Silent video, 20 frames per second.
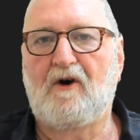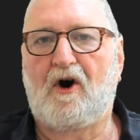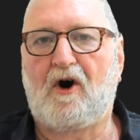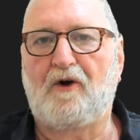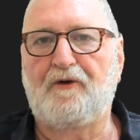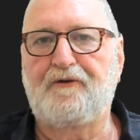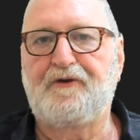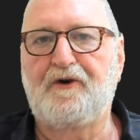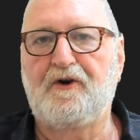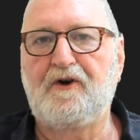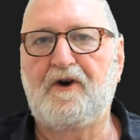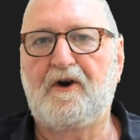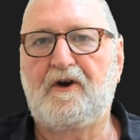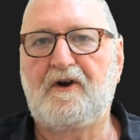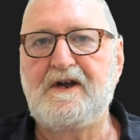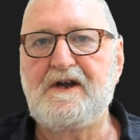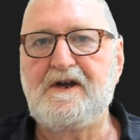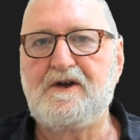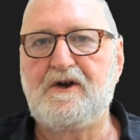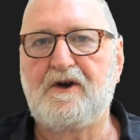
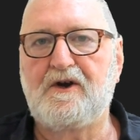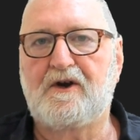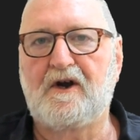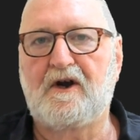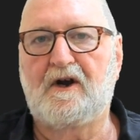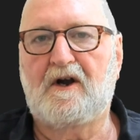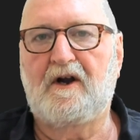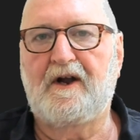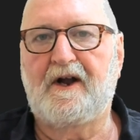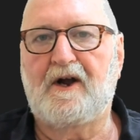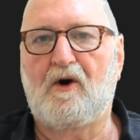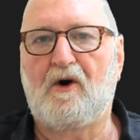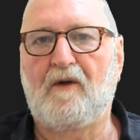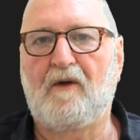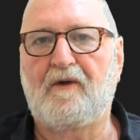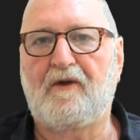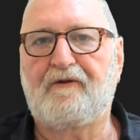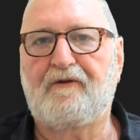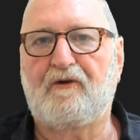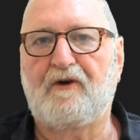Alternately, you can click
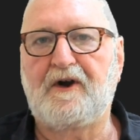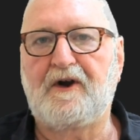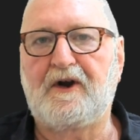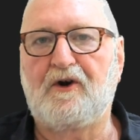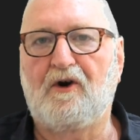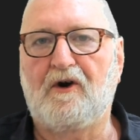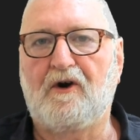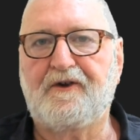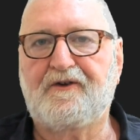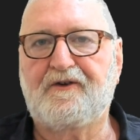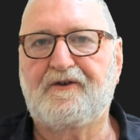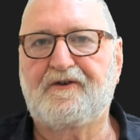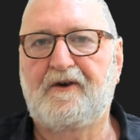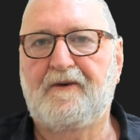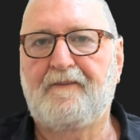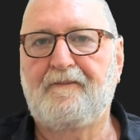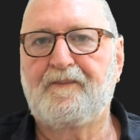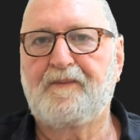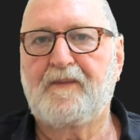on the three dots,